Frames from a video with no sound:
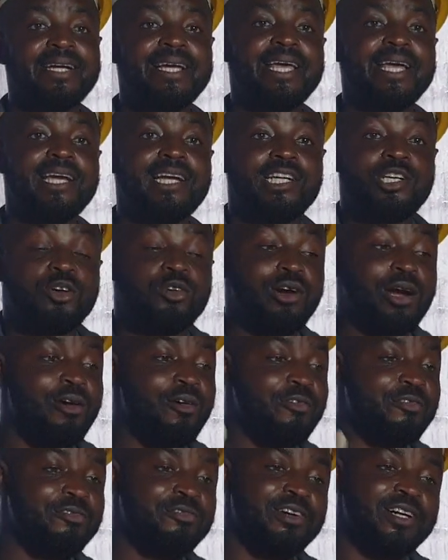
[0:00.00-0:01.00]
A kilogram
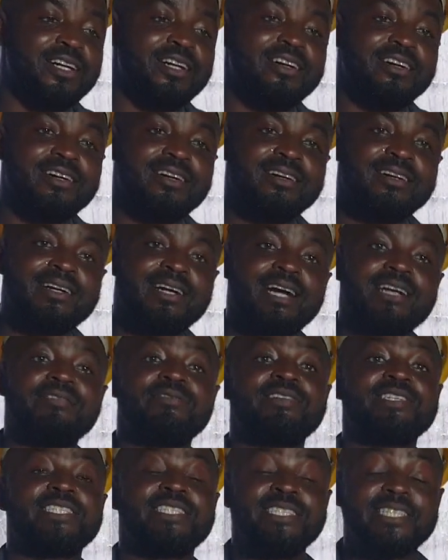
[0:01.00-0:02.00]
of
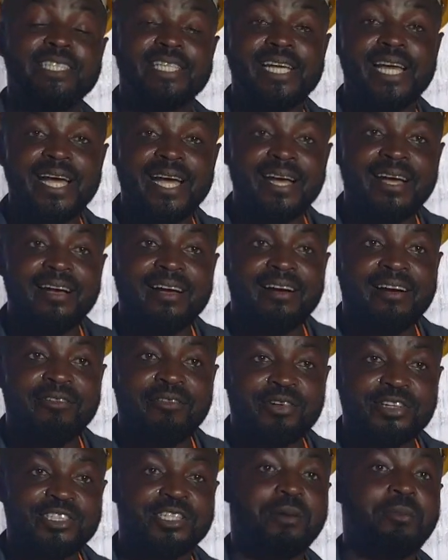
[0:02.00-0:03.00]
catfish here,
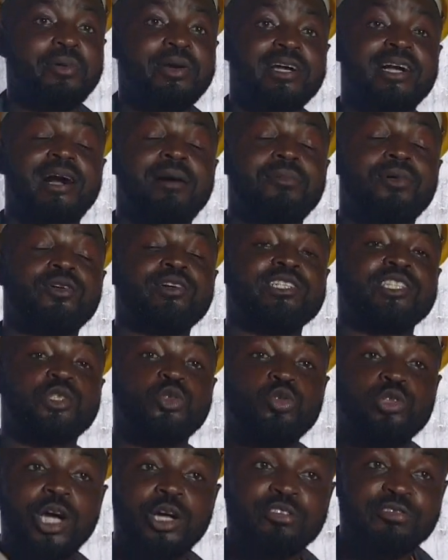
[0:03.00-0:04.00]
for example, in Cameroon is
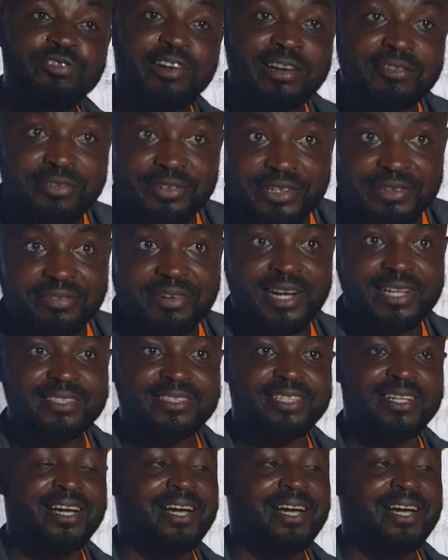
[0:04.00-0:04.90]
2,500 francs.